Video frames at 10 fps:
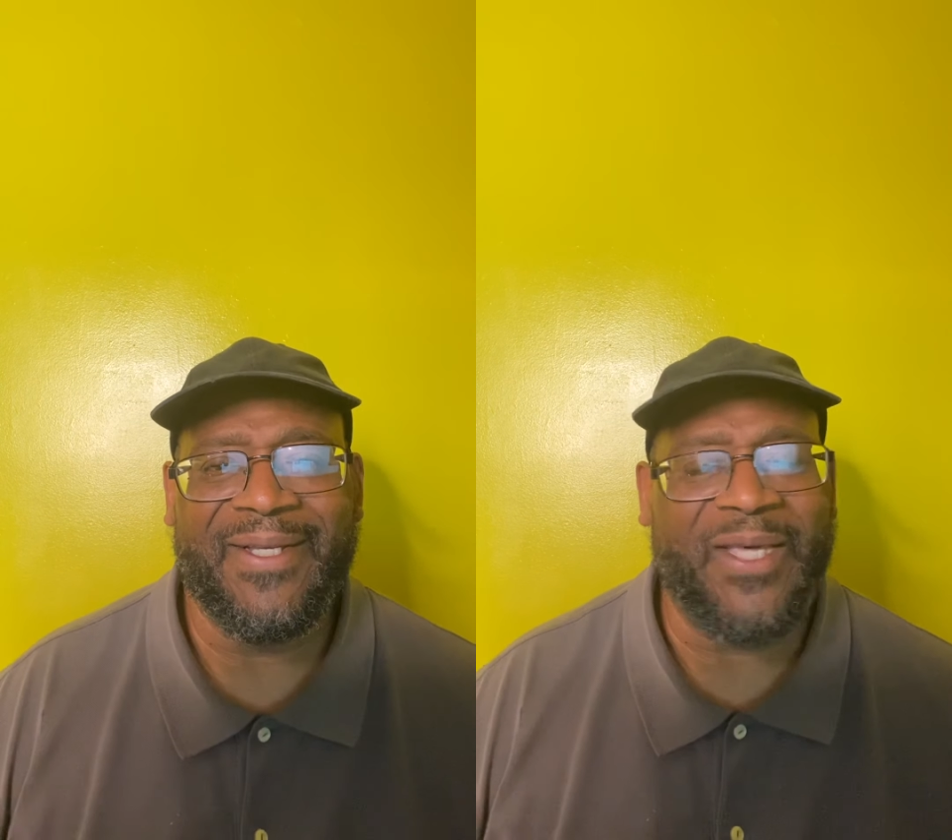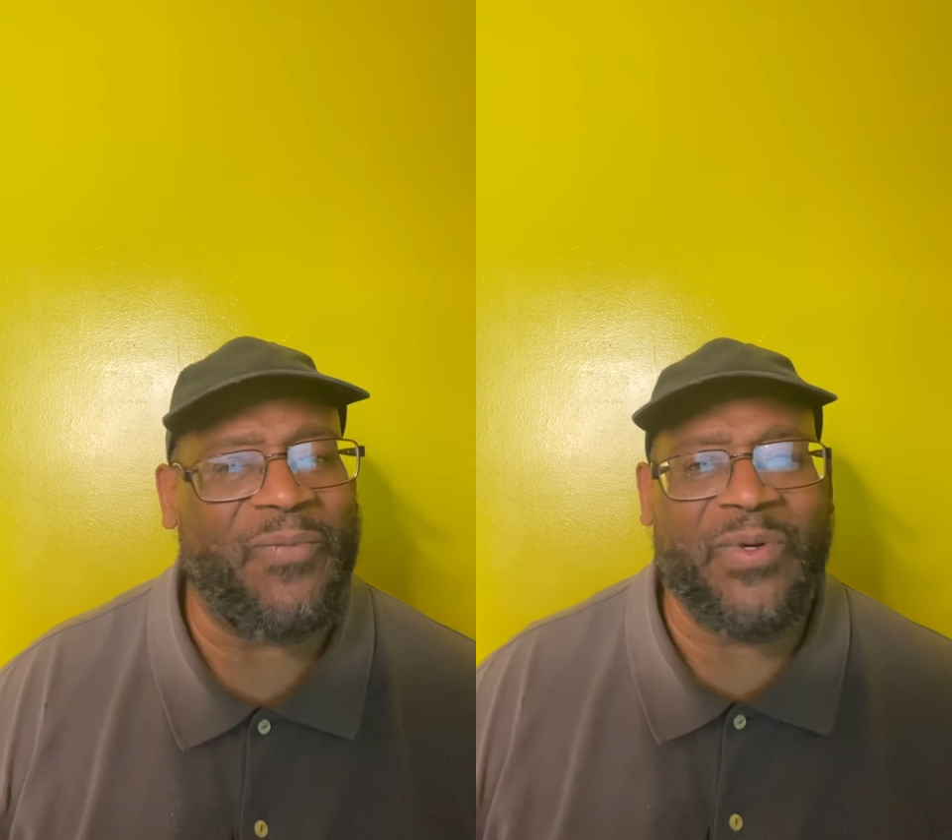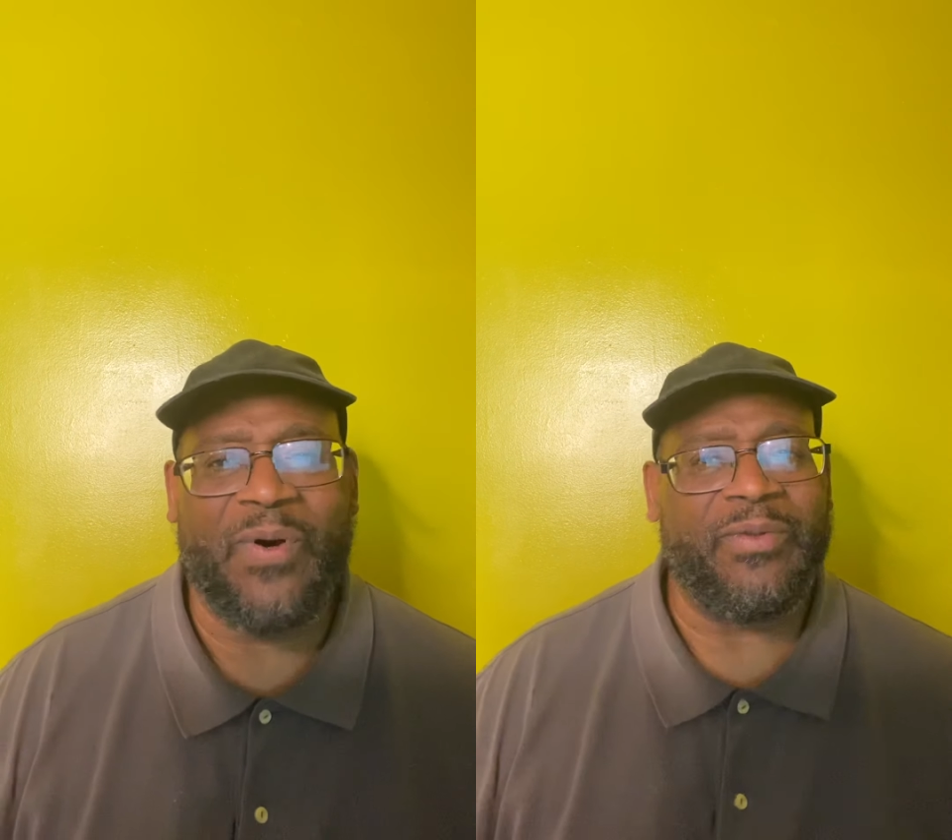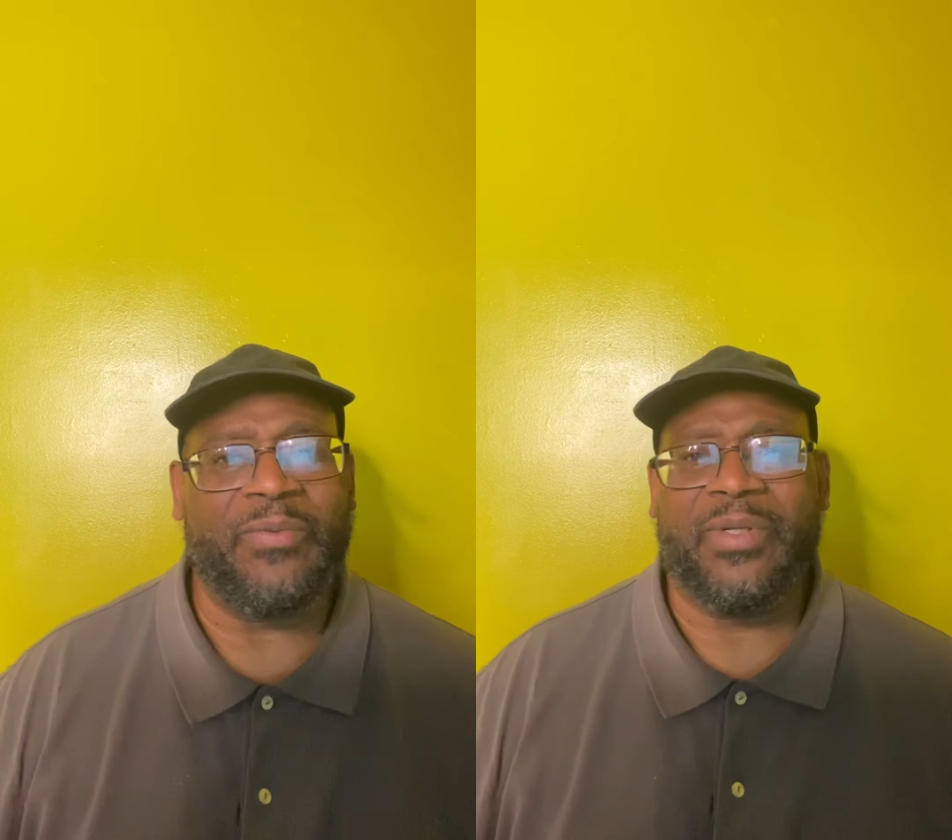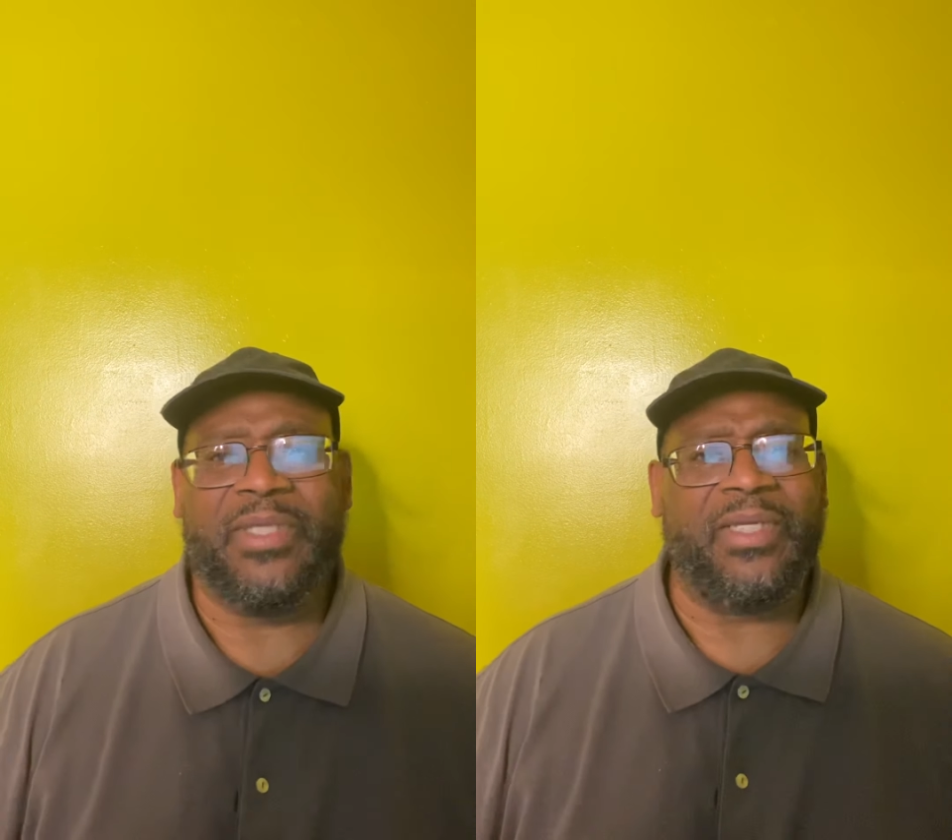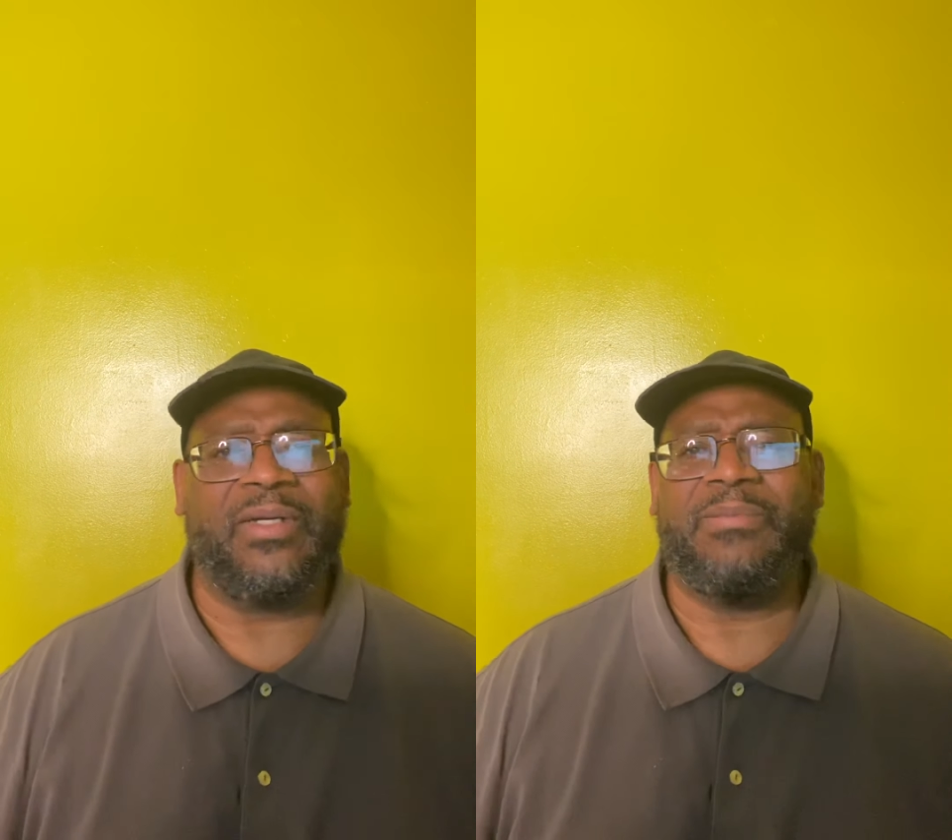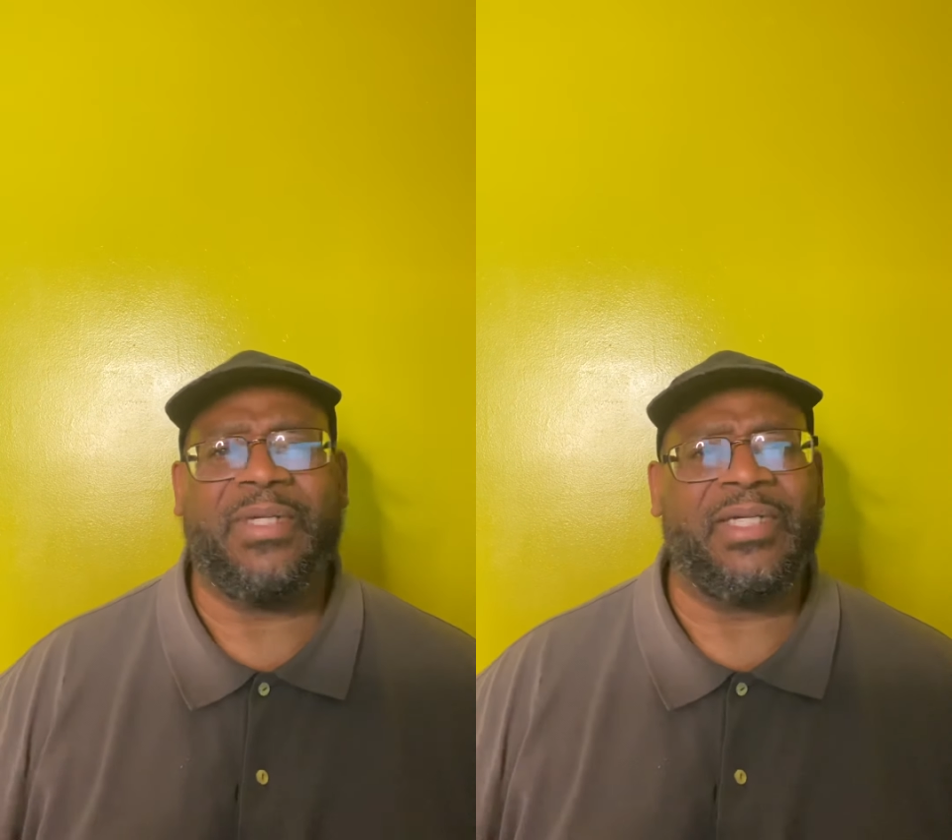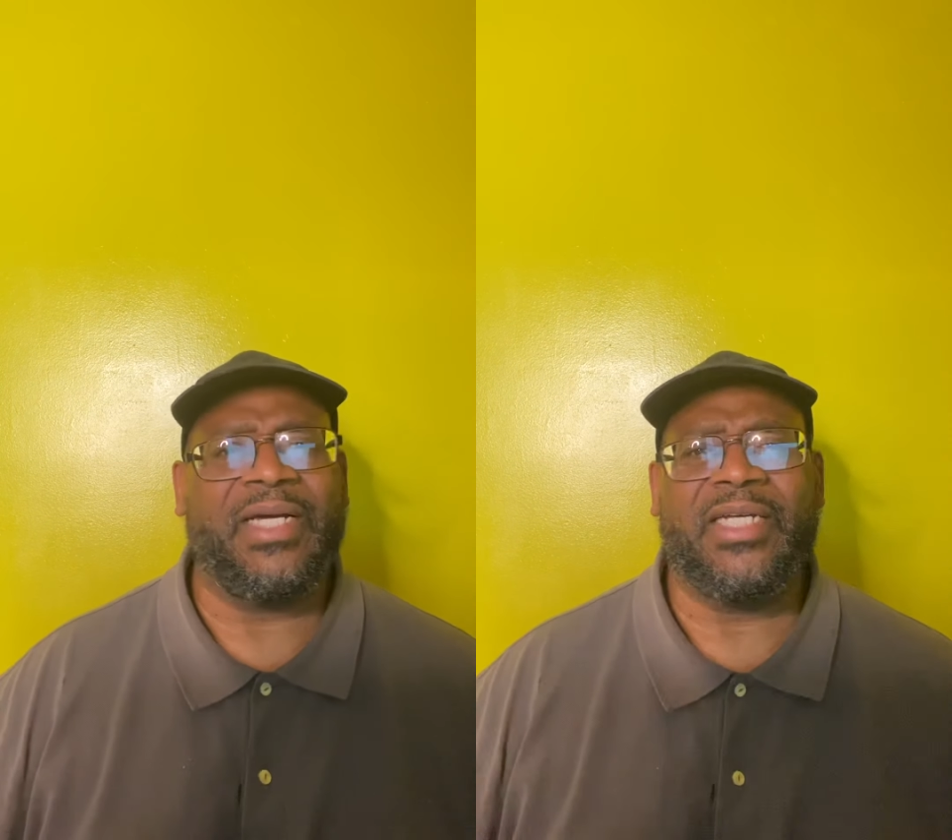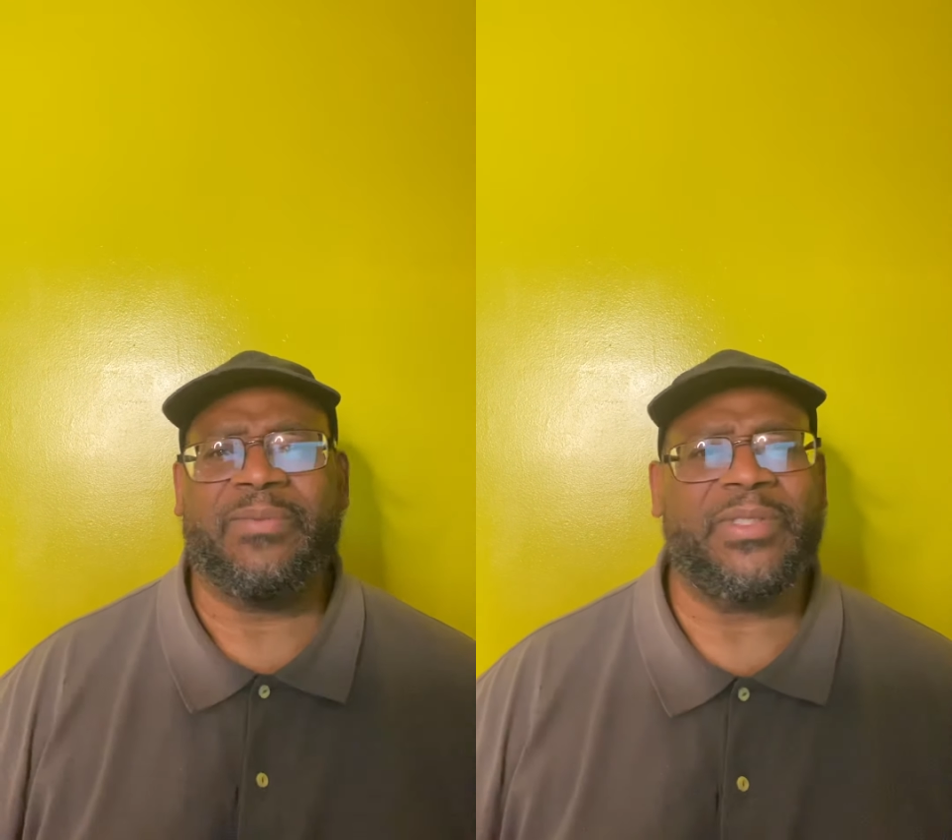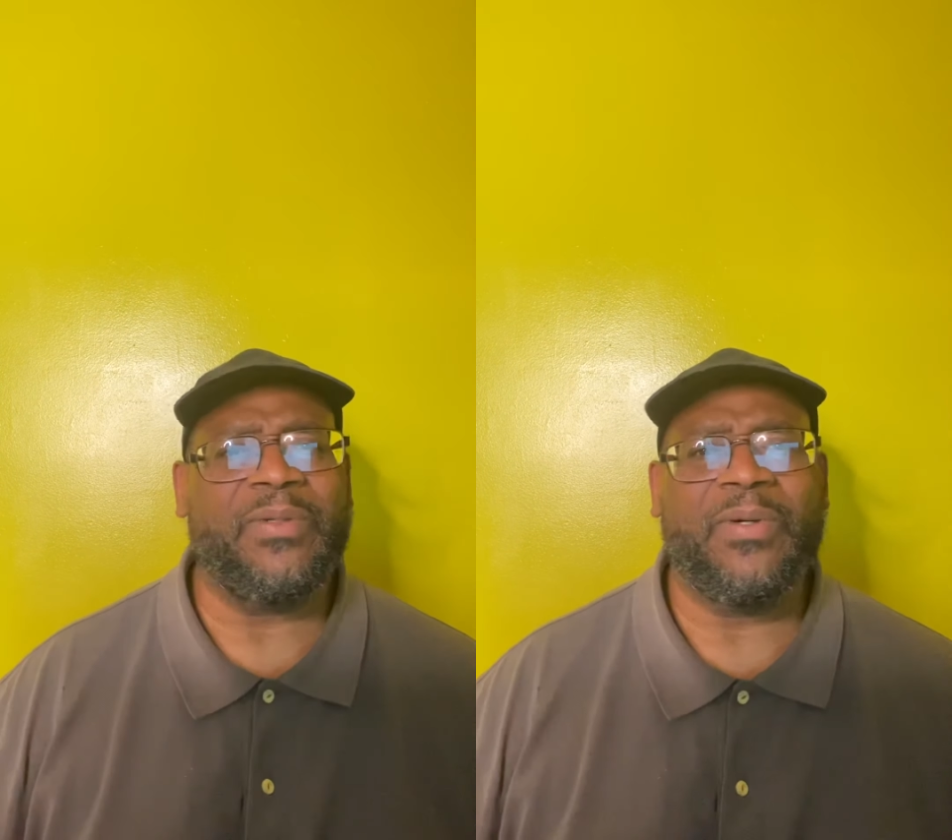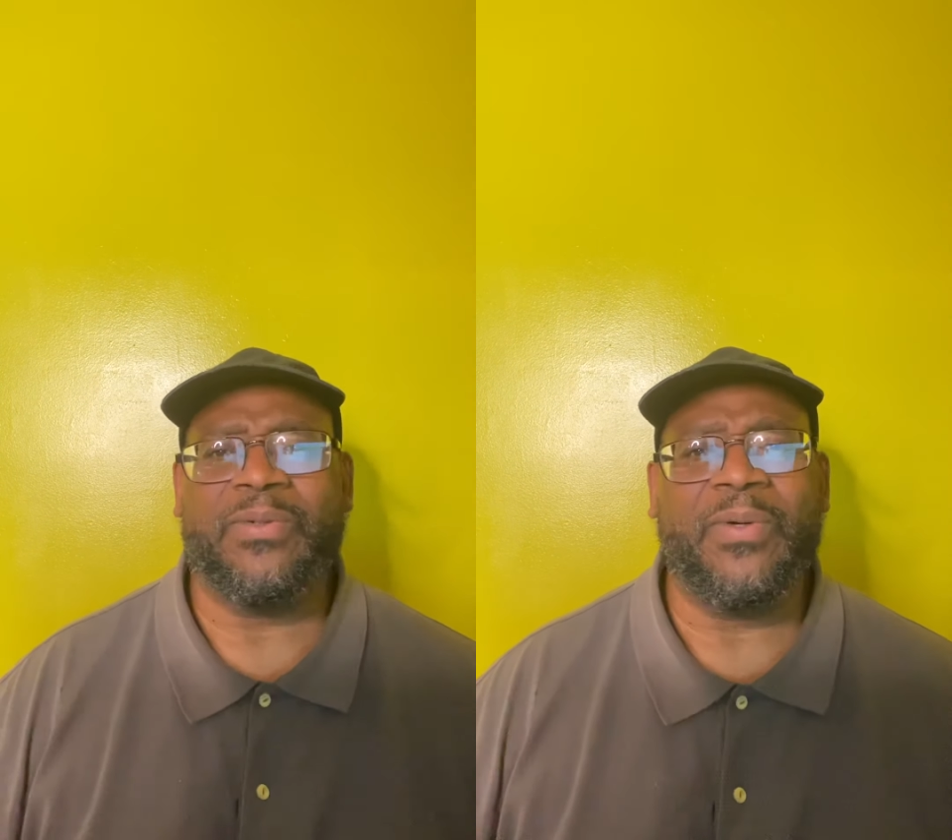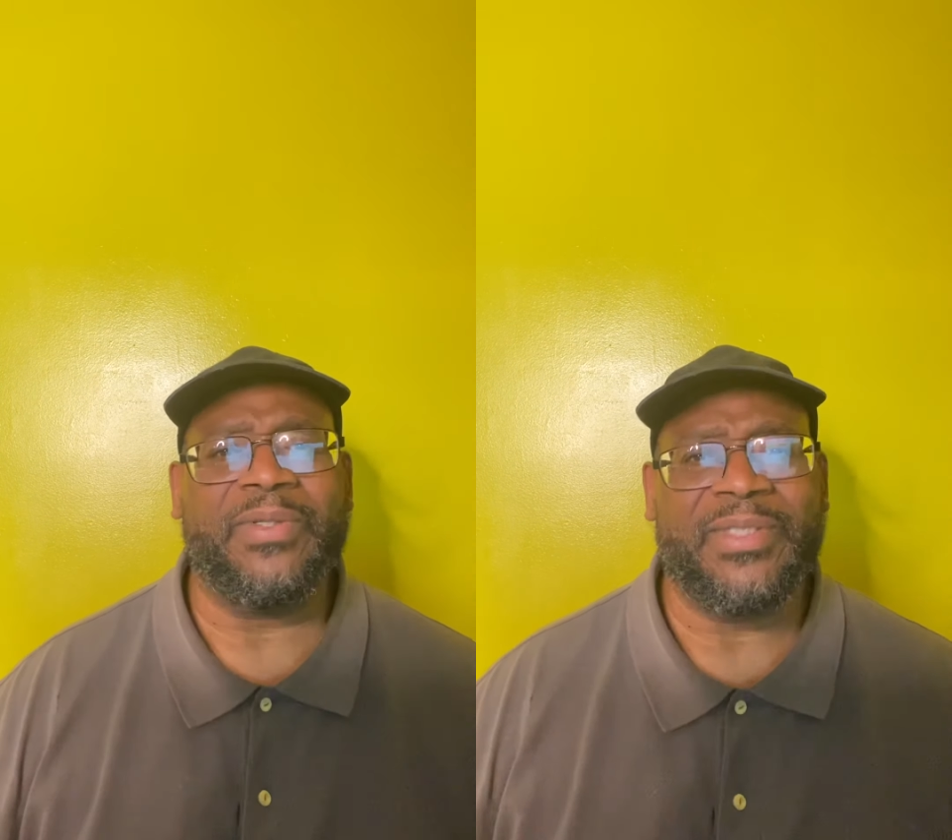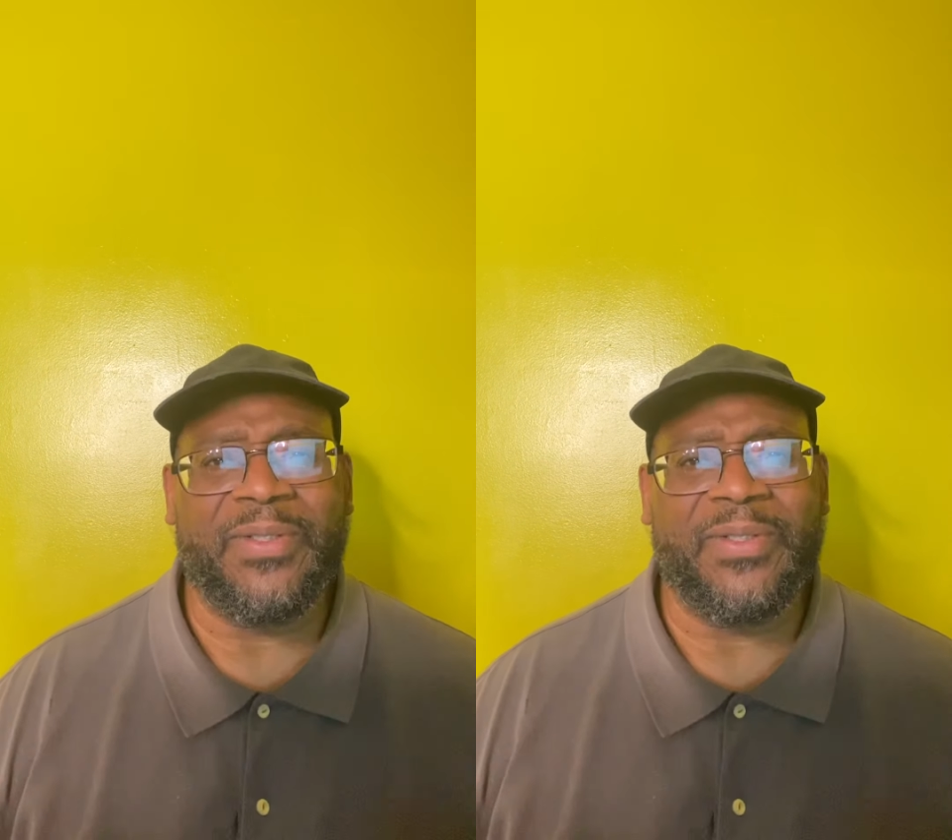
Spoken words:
And we often want to think, oh my God, what's going on?